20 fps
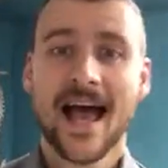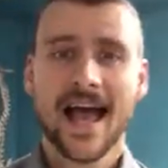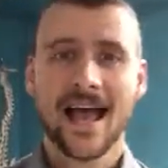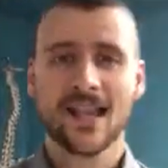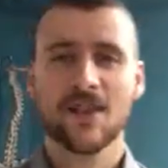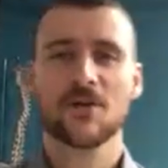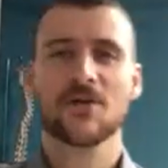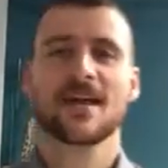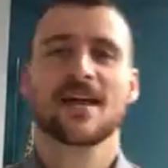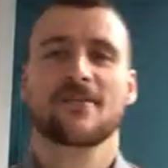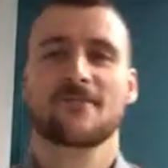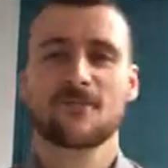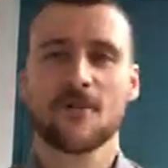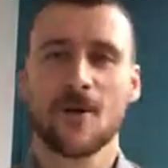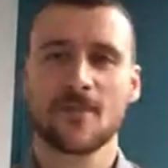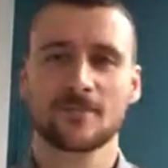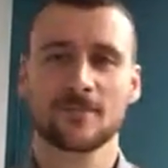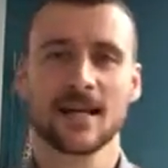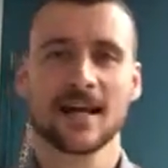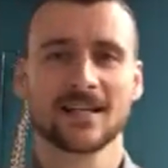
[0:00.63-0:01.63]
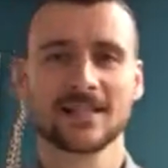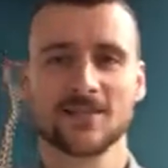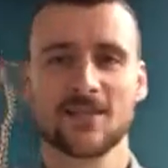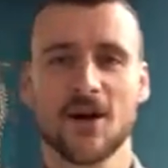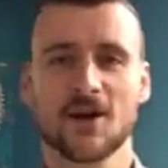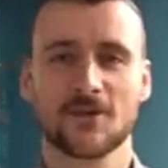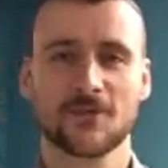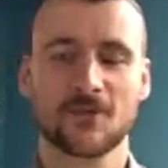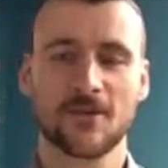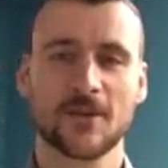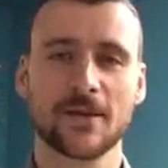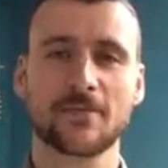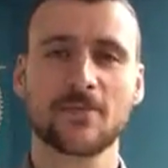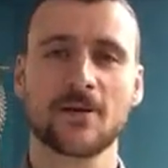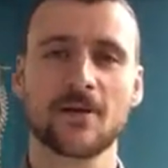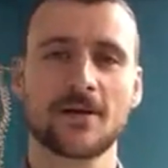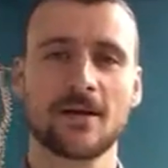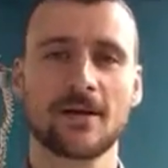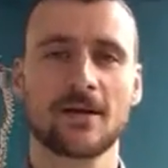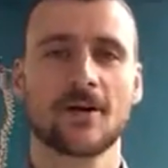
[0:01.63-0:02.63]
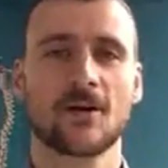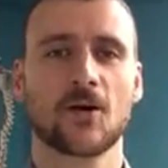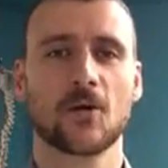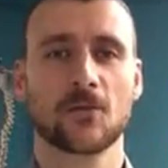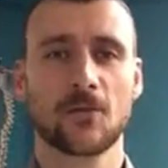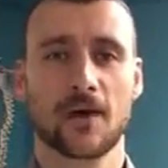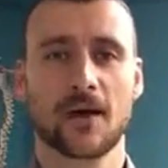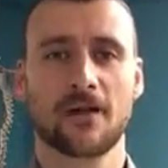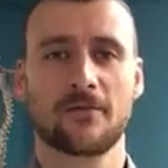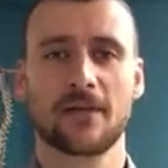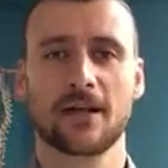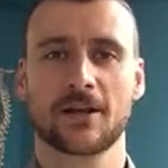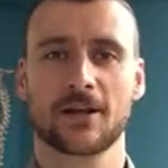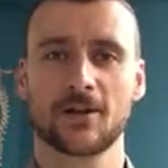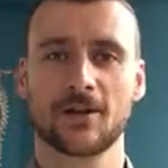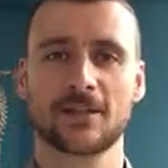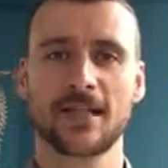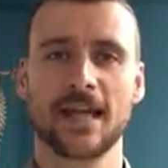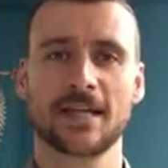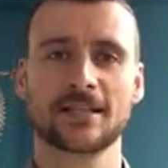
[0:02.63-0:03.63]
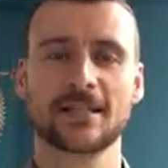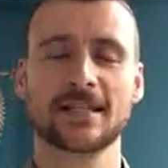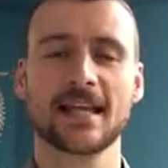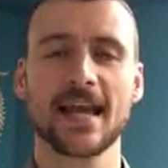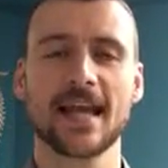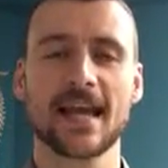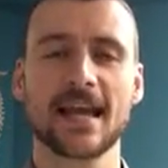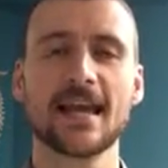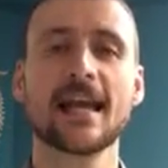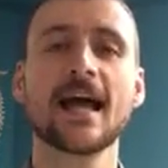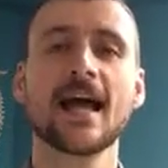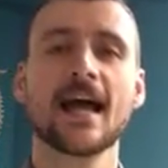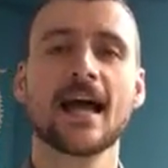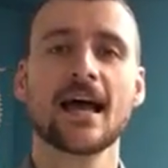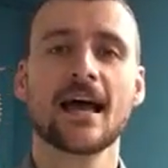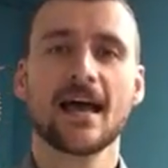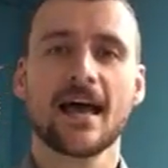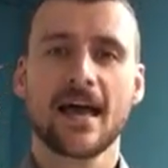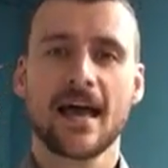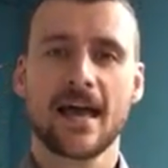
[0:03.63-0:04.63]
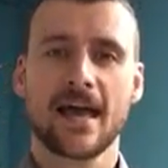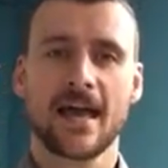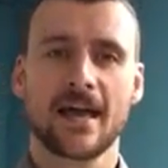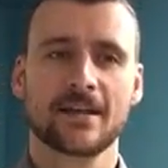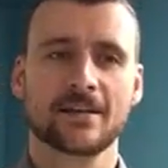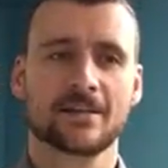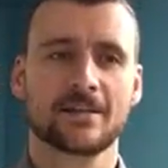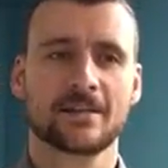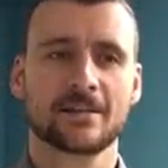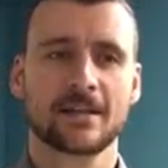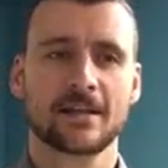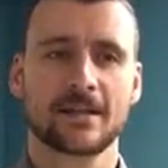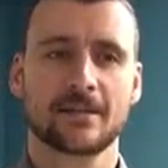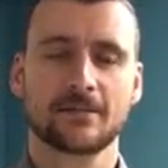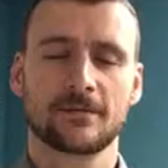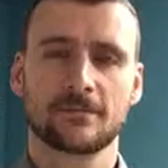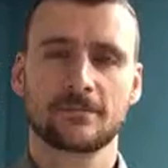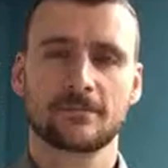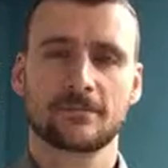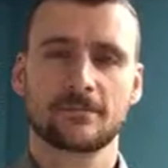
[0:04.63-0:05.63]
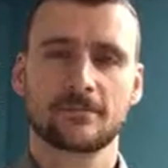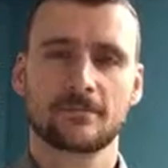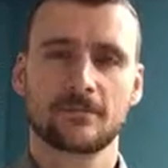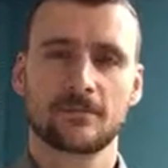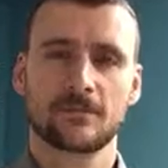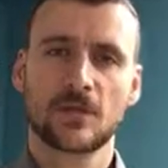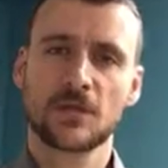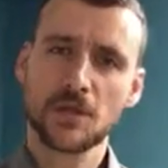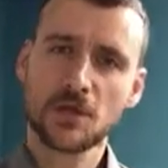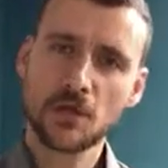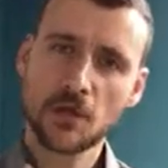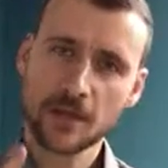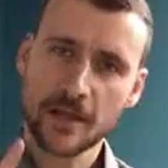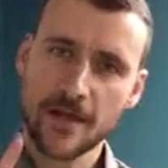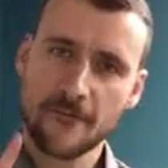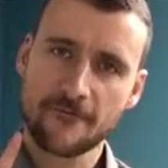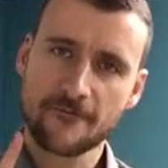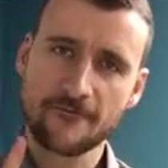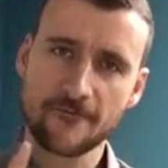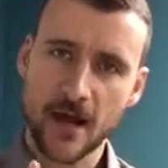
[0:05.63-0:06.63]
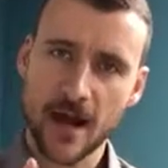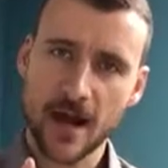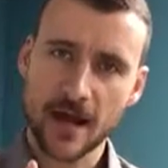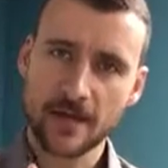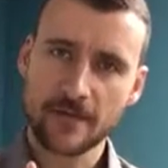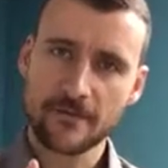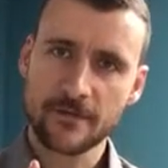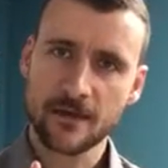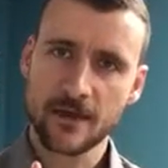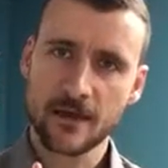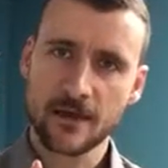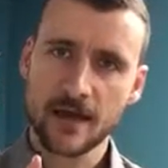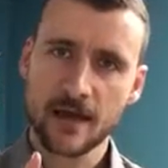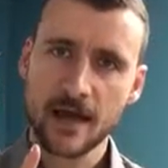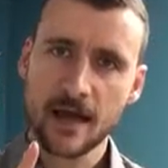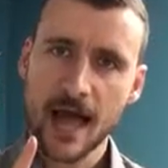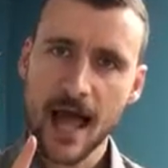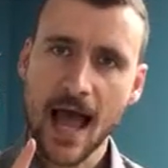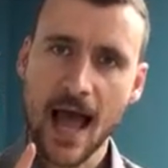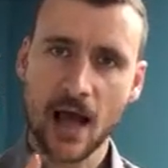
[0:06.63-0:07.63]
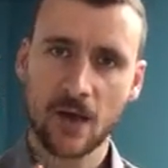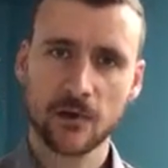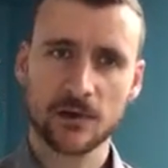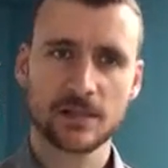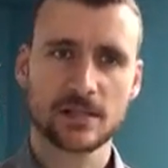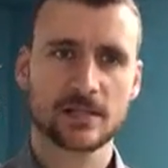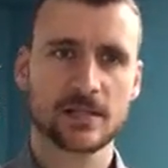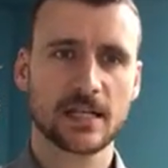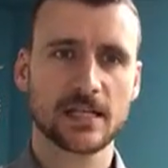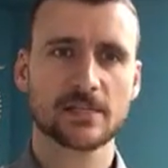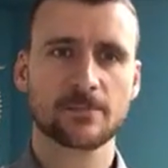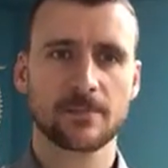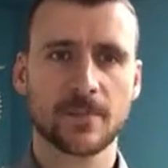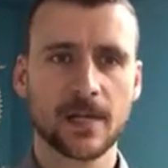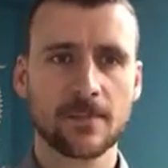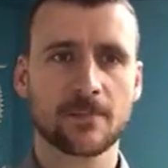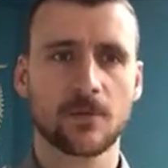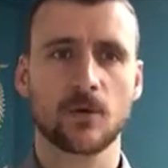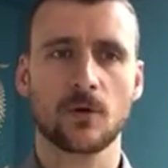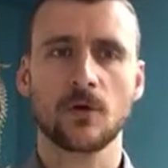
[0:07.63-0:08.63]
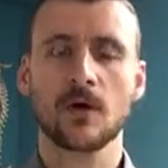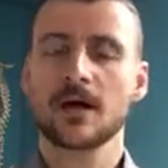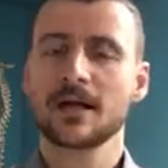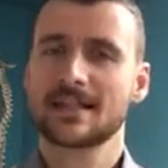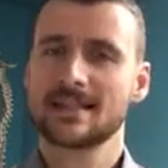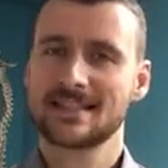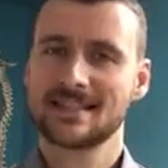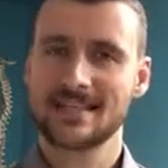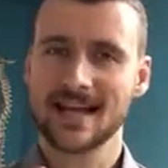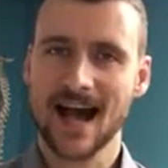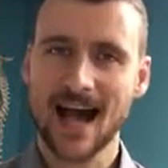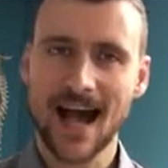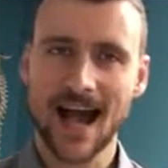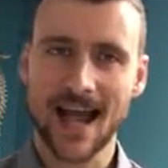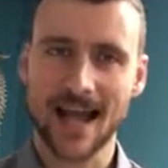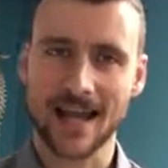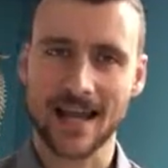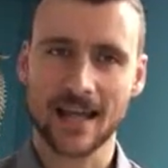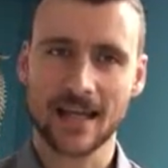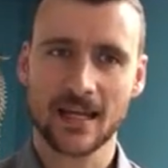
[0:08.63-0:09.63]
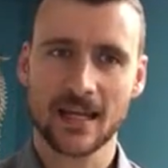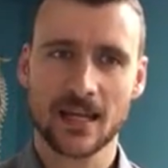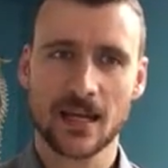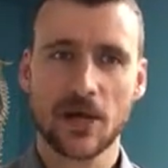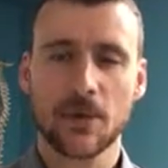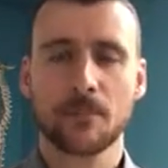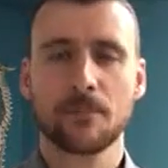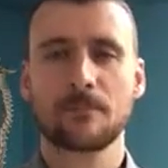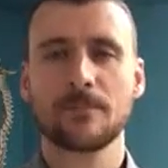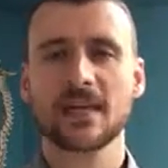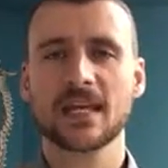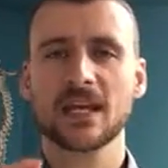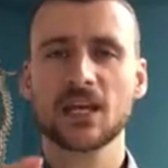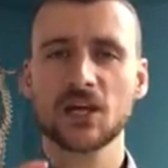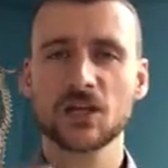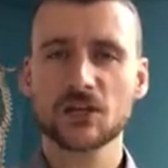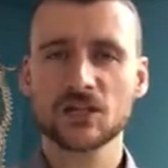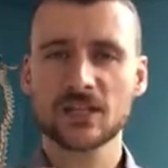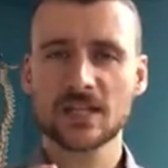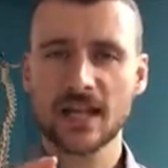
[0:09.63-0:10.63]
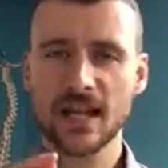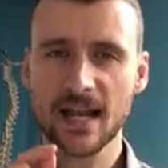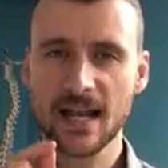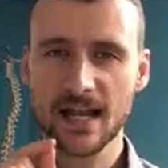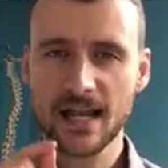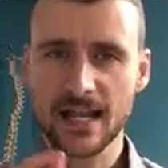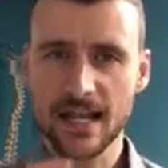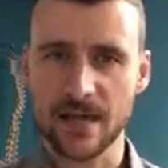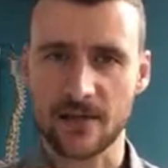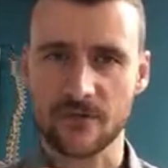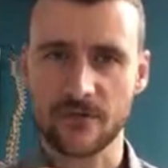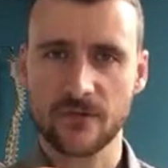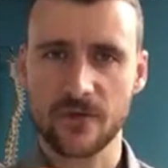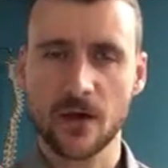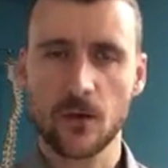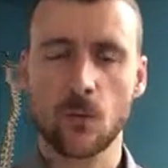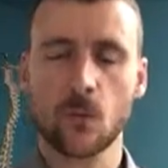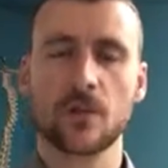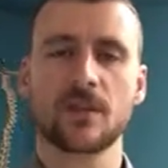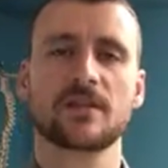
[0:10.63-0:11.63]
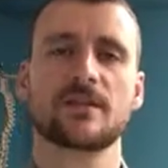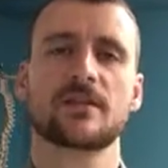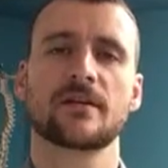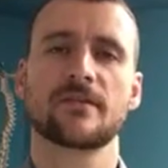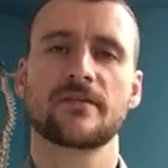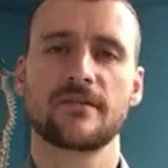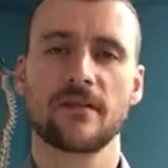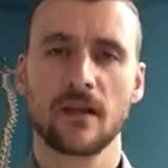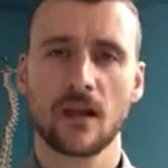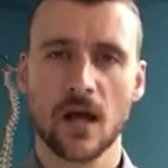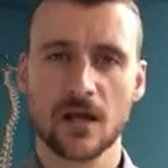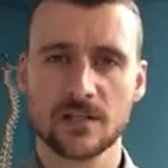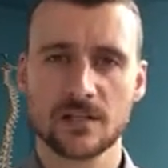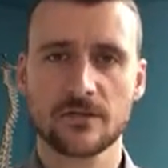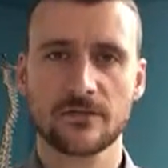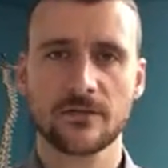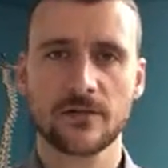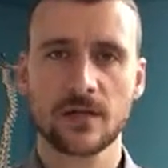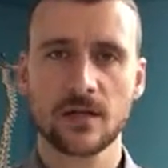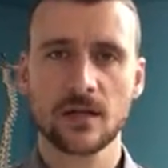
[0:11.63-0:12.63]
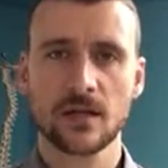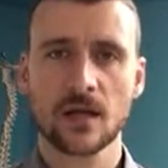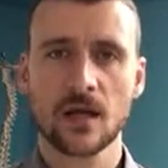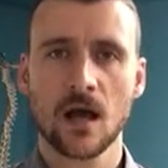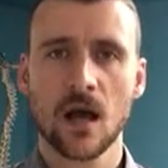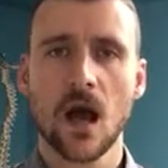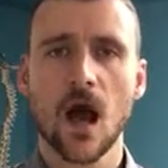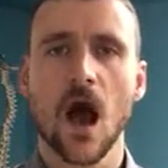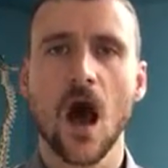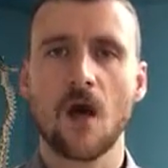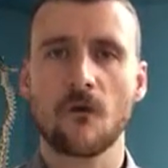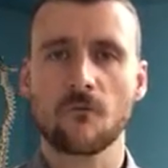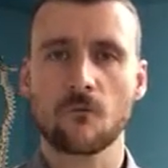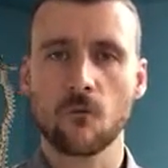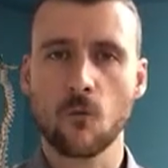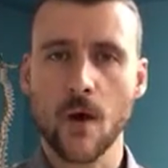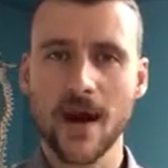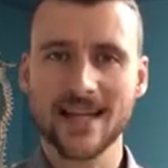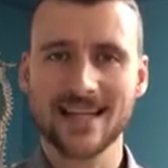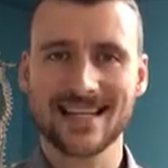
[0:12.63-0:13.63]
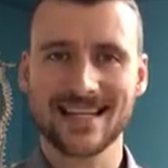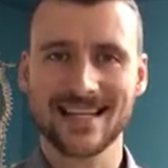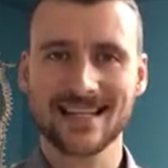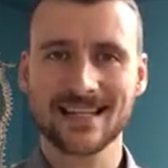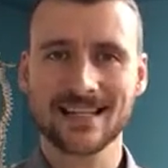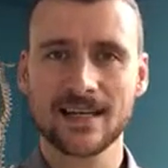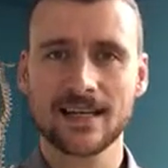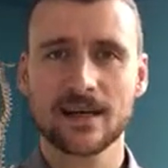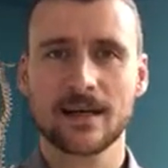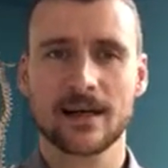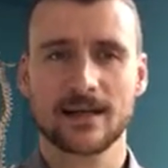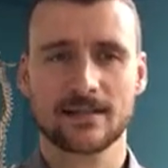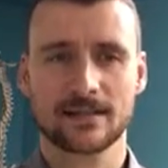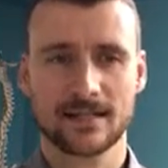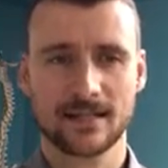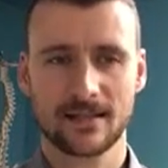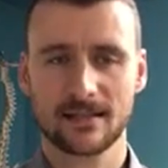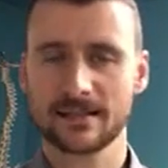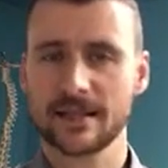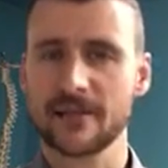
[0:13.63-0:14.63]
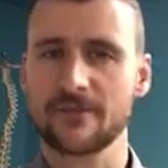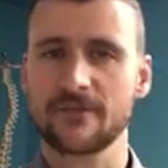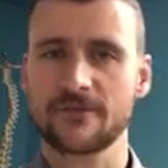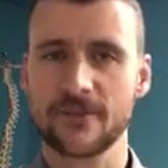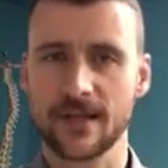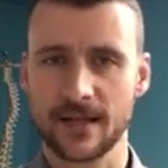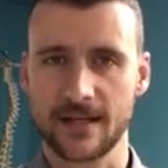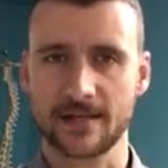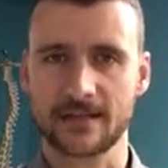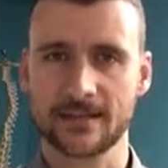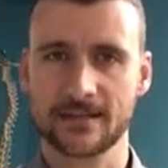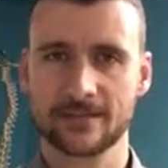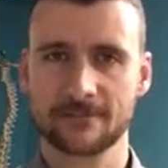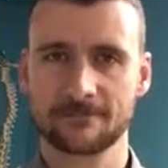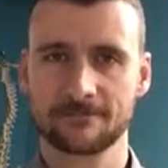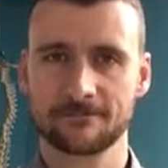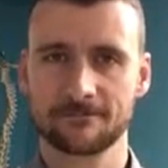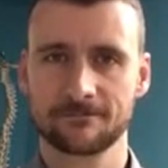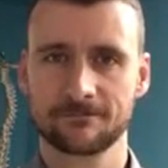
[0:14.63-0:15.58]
Hello there from Dr. Filippo. Hope you're having a good day today. And uh, did you know that five out of six people die because they live with the philosophy of waiting until they feel it?